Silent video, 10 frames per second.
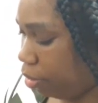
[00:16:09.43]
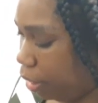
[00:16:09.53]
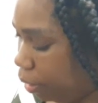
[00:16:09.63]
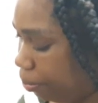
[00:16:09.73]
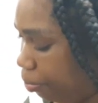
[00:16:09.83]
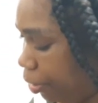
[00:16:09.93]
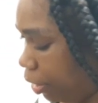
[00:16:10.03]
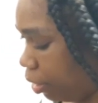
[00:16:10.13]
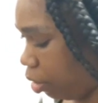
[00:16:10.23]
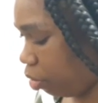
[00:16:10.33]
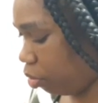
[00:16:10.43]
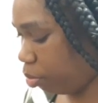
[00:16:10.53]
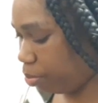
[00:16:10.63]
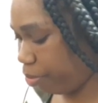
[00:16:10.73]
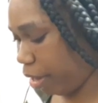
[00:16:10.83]
That big
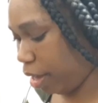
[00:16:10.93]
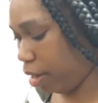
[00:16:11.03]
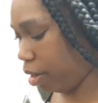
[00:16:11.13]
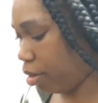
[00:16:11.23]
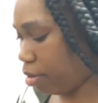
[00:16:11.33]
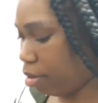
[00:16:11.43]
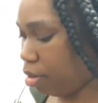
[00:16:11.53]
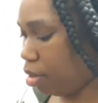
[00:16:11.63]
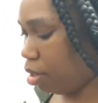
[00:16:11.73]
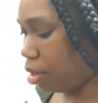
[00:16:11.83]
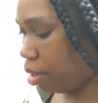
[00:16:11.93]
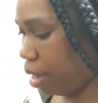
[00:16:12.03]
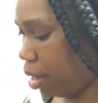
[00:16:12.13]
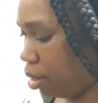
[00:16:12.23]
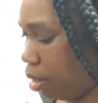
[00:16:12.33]
old bag
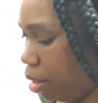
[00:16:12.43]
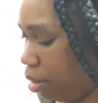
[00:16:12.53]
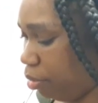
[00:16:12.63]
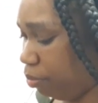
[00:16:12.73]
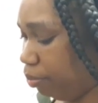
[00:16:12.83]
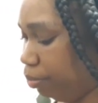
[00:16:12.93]
got down